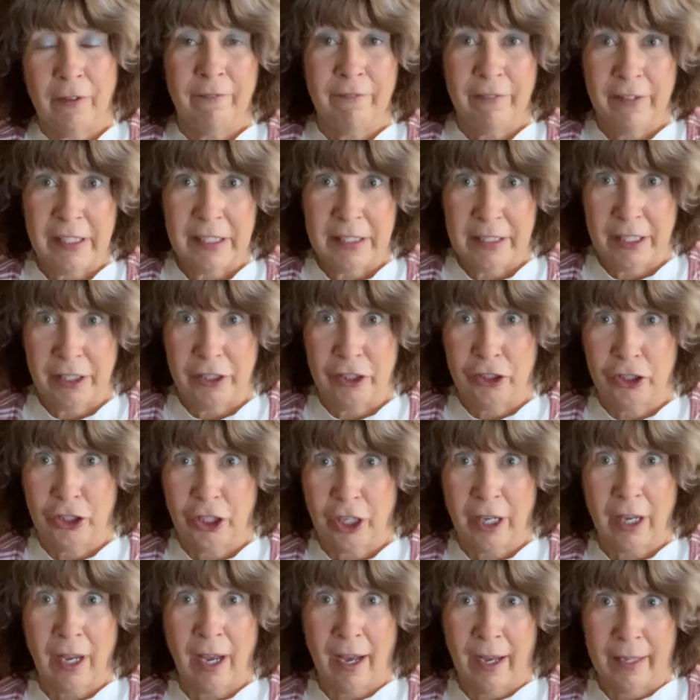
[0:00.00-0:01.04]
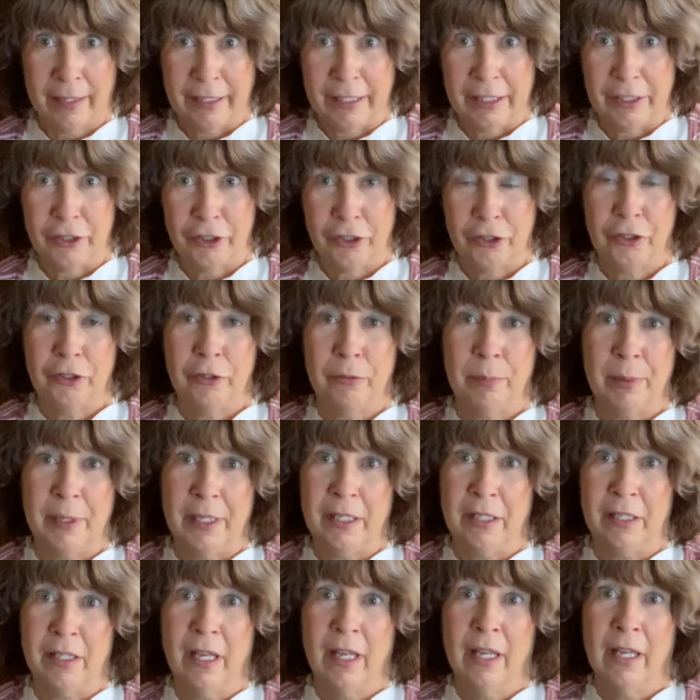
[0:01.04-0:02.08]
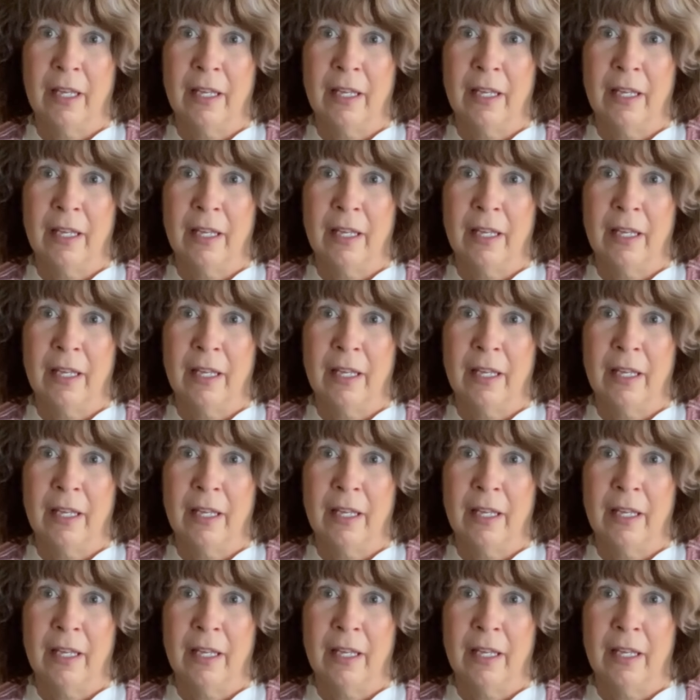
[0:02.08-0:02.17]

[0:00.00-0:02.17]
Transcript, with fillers: vintage cottage to be